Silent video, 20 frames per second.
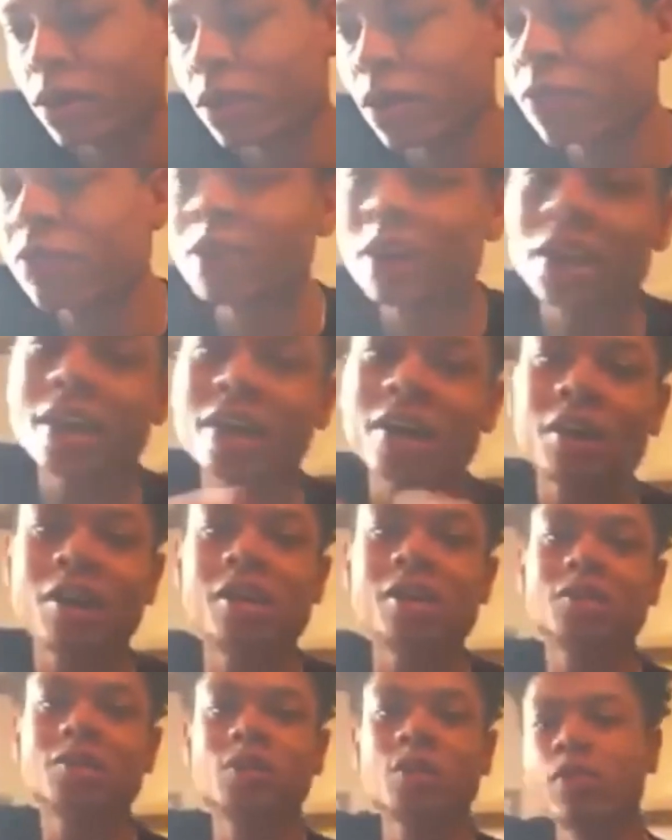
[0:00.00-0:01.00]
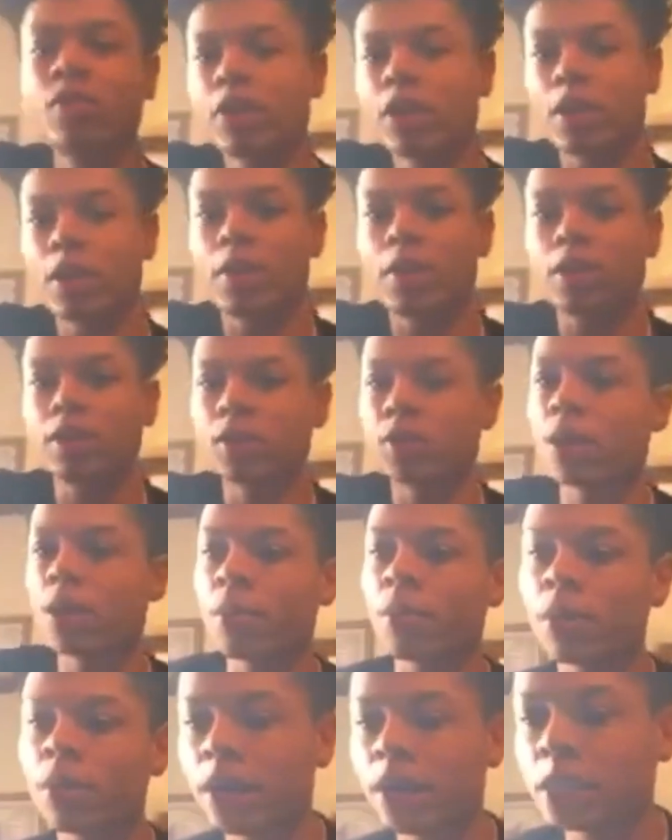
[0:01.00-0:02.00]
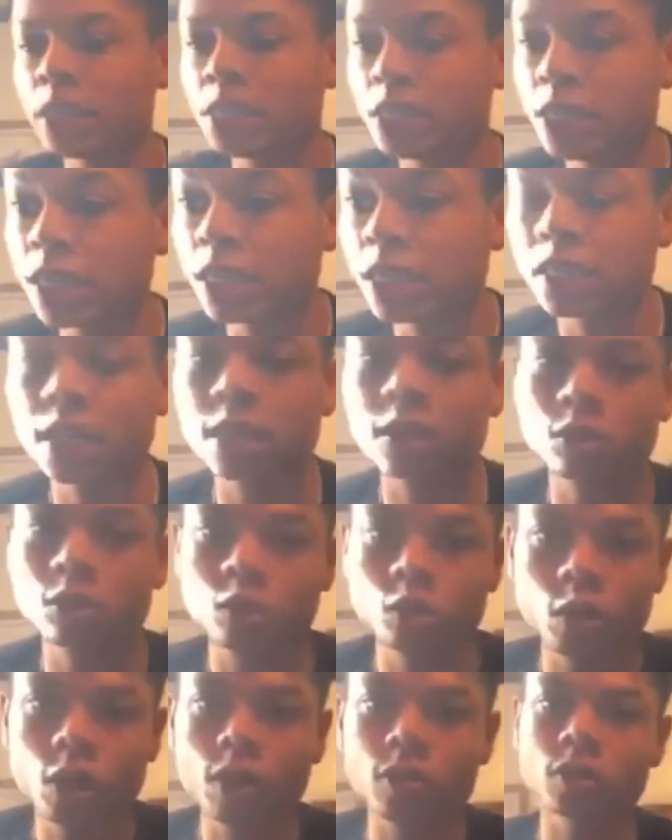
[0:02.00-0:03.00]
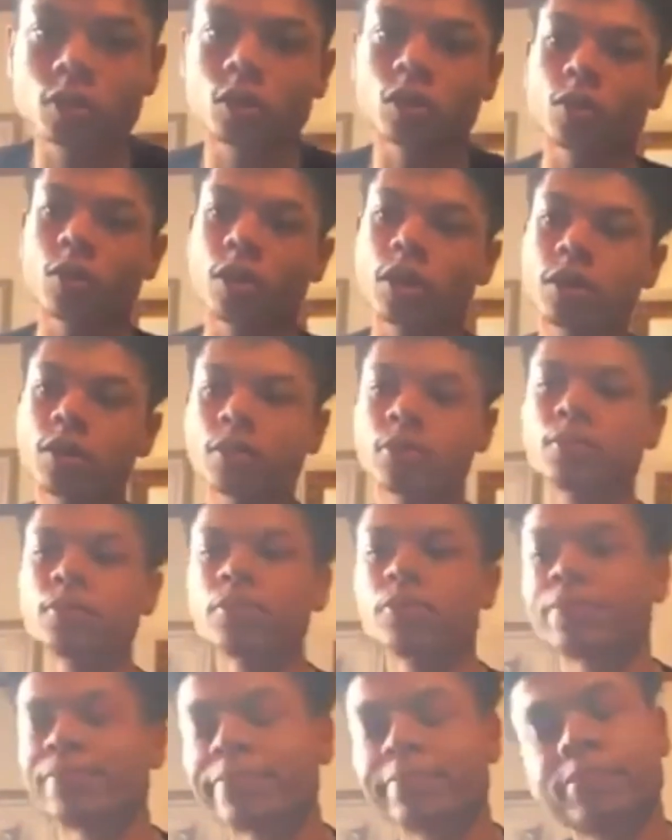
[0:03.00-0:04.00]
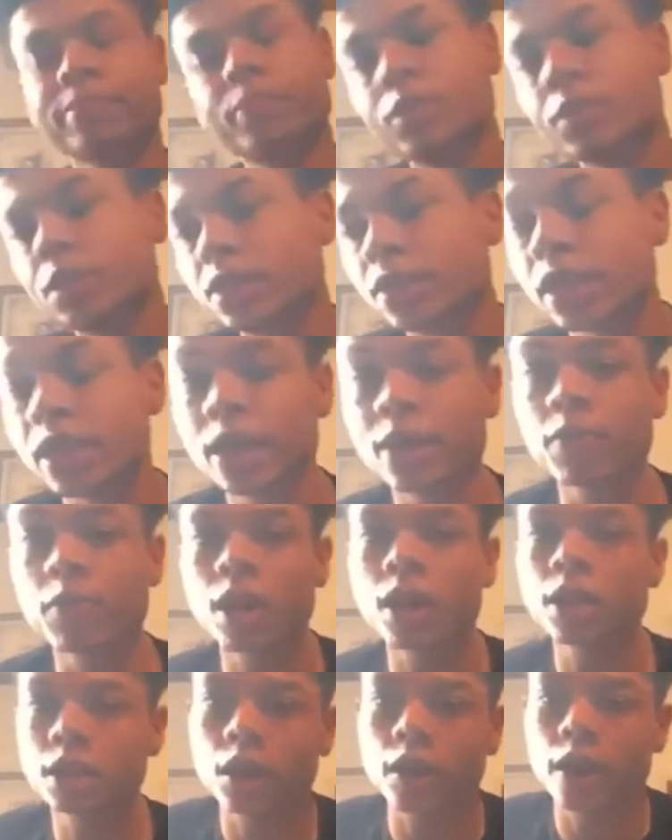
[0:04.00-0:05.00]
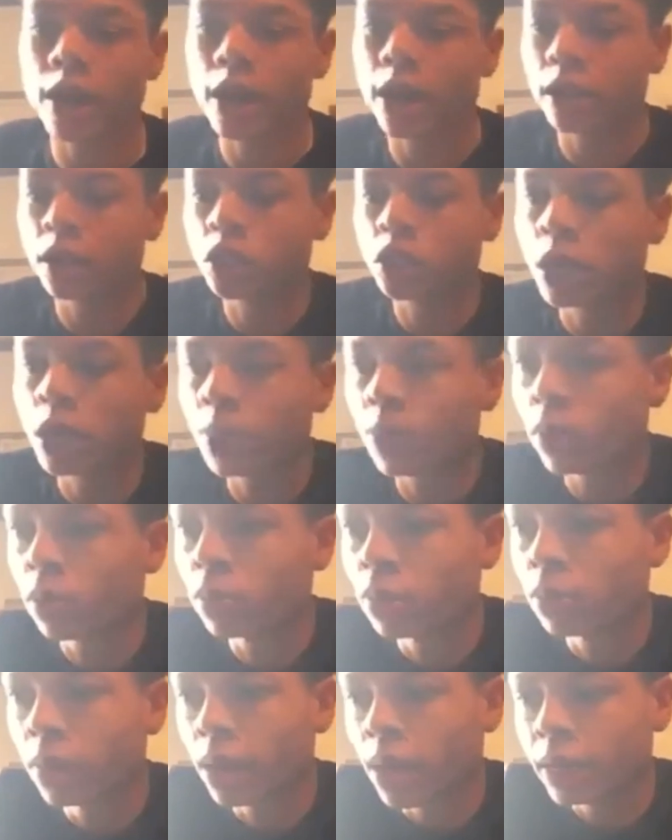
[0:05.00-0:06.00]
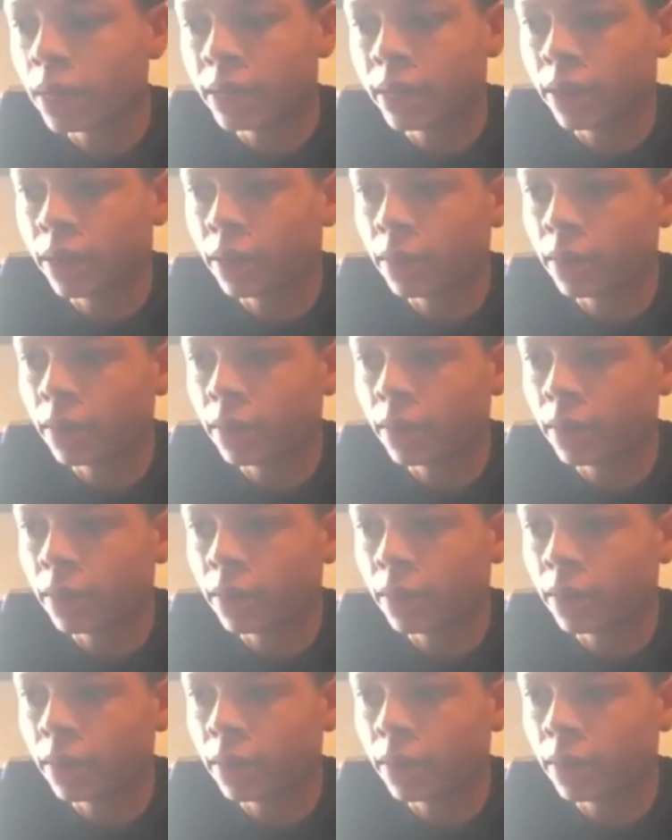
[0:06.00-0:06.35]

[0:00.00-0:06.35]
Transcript: like they called 12 and came out to pop all that shit because they knew 12 was on the way. And they probably thought I had a strap on me, but I didn't.